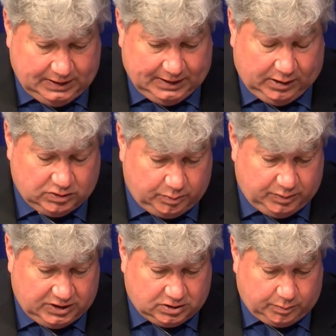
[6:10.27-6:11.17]
And I was a
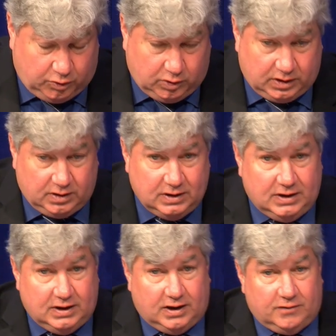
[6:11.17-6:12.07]
big supporter
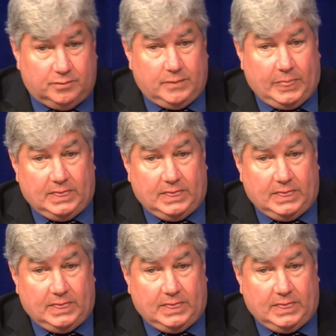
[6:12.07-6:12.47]
of